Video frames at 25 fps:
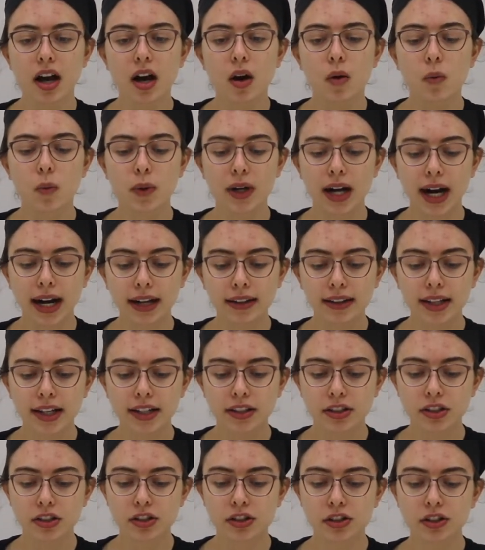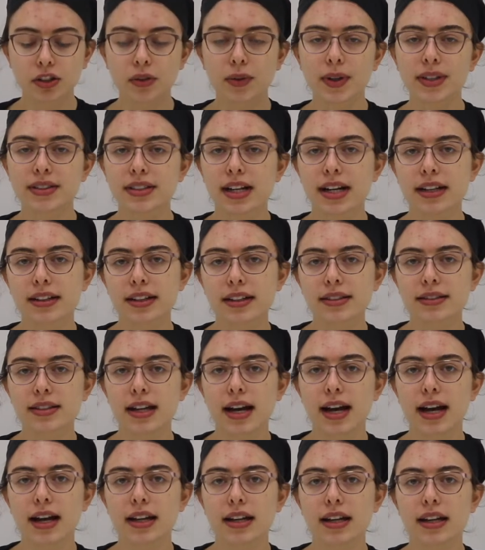What I like to do is I like
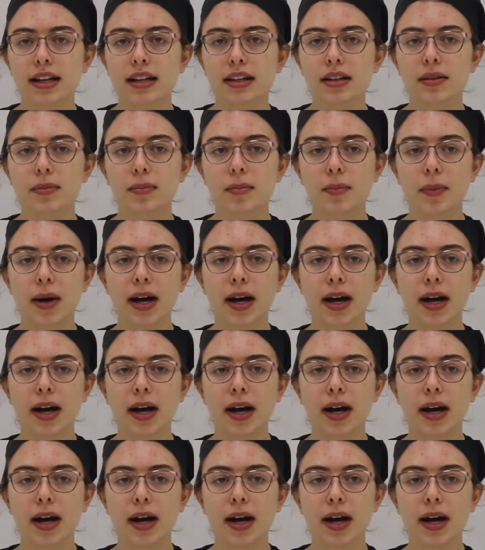to add in